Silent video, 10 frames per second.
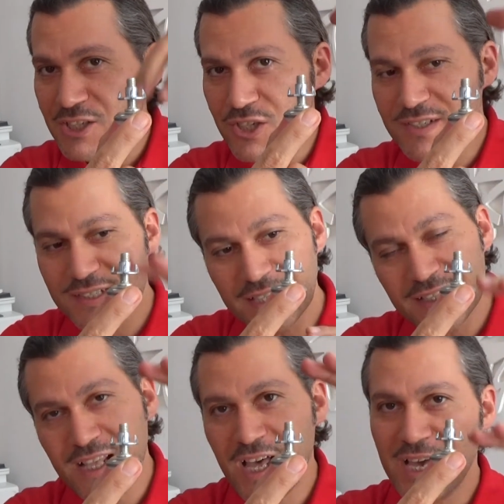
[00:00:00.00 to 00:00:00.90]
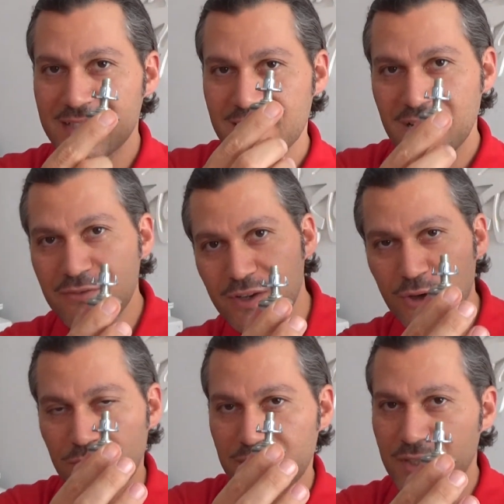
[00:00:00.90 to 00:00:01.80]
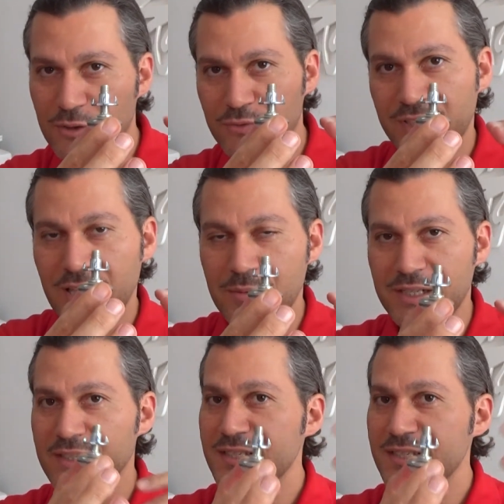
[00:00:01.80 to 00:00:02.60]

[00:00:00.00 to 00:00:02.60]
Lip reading: adjusting the height, the level of the cabinet.